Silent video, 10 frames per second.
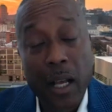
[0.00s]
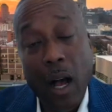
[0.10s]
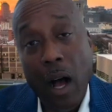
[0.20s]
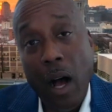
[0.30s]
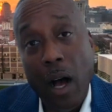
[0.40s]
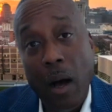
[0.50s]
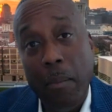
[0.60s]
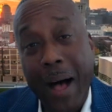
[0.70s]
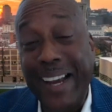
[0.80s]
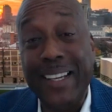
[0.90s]

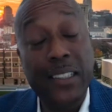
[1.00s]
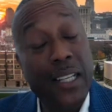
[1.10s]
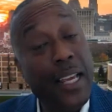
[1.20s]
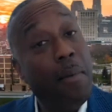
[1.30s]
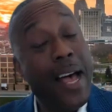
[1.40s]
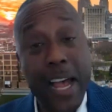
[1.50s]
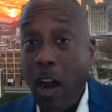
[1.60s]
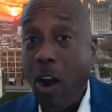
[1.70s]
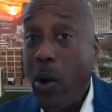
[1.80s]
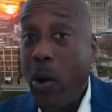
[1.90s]
I can delay my
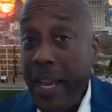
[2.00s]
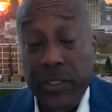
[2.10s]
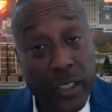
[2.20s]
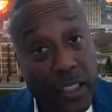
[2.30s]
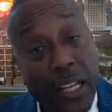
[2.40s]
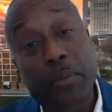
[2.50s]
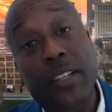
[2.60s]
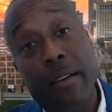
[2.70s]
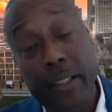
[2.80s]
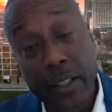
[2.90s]
IRAs until I'm
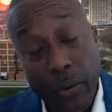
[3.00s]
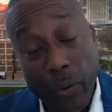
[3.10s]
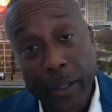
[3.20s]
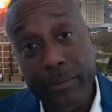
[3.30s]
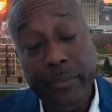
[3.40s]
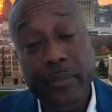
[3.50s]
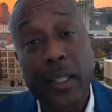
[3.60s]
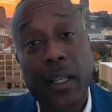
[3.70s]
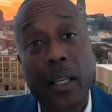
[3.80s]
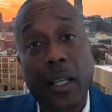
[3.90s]
73.
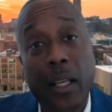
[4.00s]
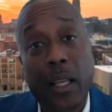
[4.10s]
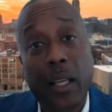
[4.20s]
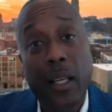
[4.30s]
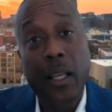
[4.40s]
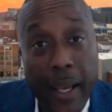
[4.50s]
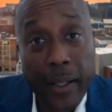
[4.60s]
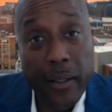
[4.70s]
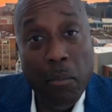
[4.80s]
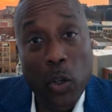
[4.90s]

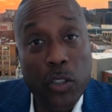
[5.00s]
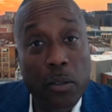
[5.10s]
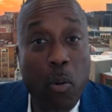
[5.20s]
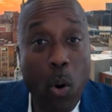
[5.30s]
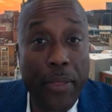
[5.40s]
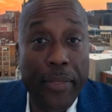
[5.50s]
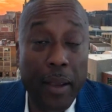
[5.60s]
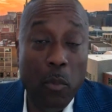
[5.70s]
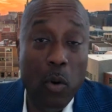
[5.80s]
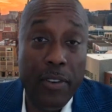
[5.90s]
And the most important thing
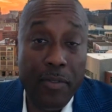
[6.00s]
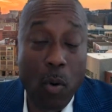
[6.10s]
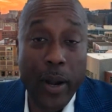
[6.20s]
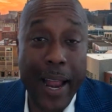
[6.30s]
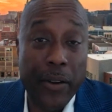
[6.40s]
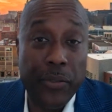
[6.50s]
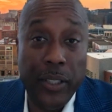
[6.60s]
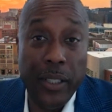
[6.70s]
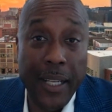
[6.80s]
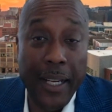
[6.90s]
moving forward, actually,
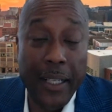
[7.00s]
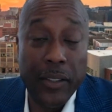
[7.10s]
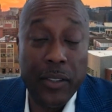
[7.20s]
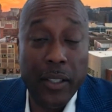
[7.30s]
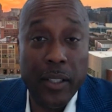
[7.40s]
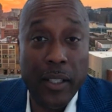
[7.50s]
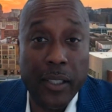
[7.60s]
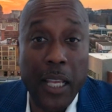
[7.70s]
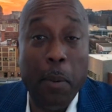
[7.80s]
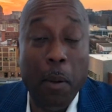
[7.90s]
Nate, is
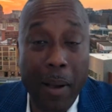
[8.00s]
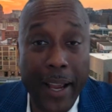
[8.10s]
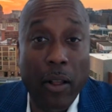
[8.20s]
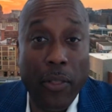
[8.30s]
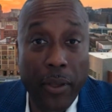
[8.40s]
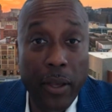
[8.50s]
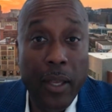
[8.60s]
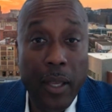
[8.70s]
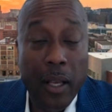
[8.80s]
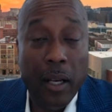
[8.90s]
keeping my health
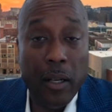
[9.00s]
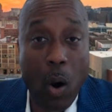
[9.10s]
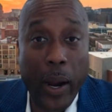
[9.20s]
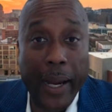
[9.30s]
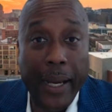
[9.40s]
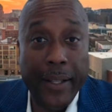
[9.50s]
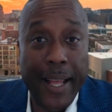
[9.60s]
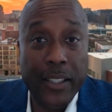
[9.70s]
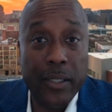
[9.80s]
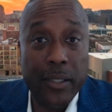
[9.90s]
going, and
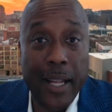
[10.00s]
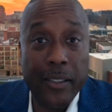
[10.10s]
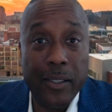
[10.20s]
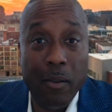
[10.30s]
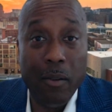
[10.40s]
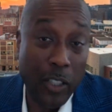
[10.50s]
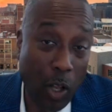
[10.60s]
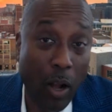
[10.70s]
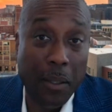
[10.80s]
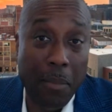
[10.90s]
and we
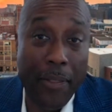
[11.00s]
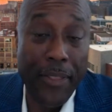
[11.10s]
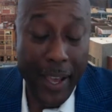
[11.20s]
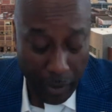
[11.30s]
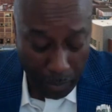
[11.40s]
talked about that in